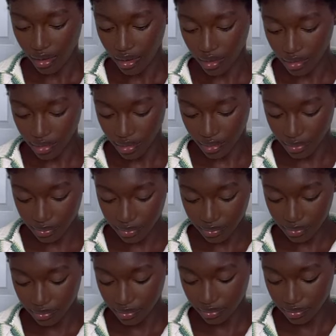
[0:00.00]
Um,
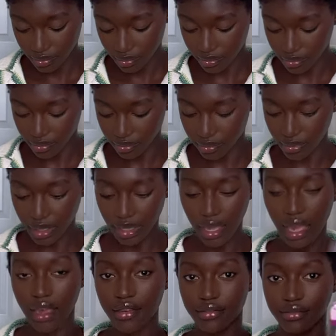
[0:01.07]
I
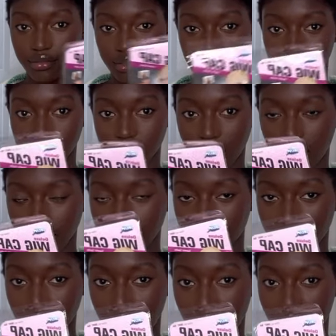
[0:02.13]
have the stocking
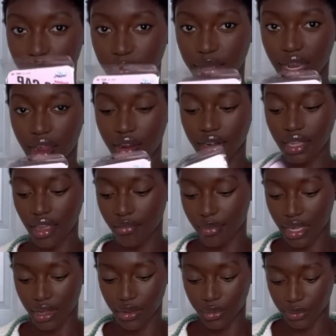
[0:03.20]
cap, but I already have
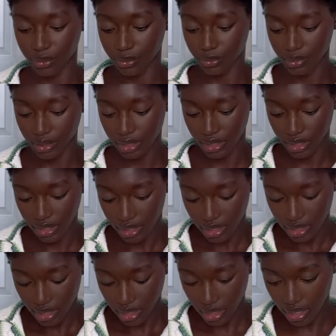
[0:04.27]
my own.
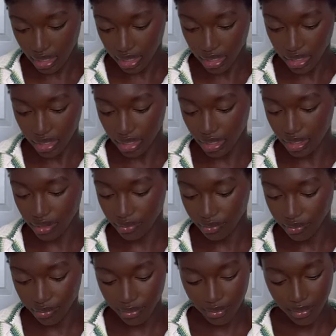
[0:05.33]
And
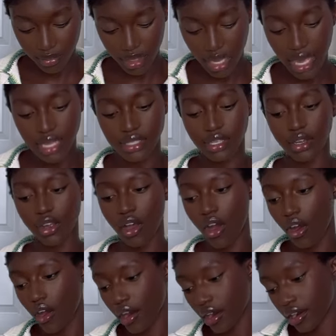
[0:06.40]
it has a
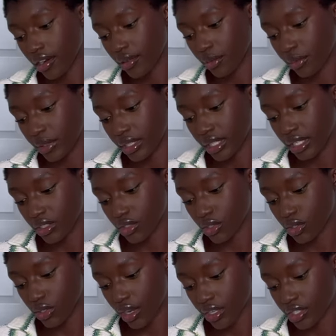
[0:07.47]
card with
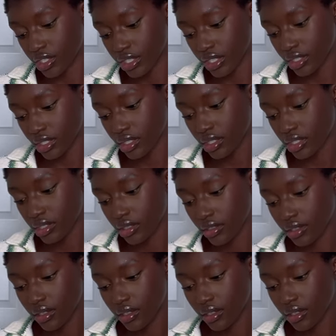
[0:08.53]
instructions.